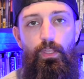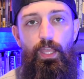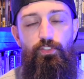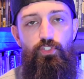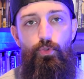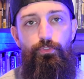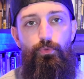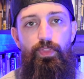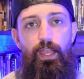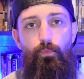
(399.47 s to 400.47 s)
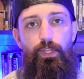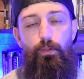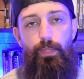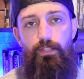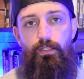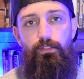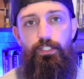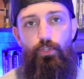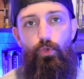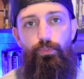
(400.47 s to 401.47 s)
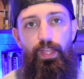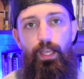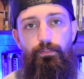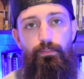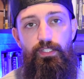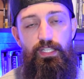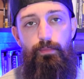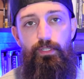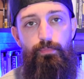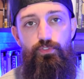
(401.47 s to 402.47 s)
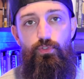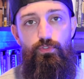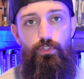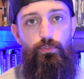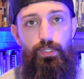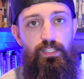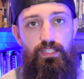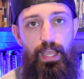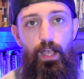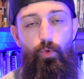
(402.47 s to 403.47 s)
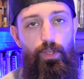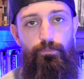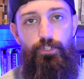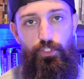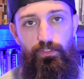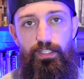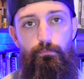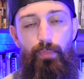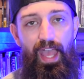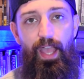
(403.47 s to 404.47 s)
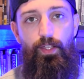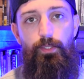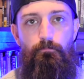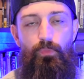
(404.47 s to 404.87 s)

And so through that, we are basically told that the demon Pazuzu is now officially back.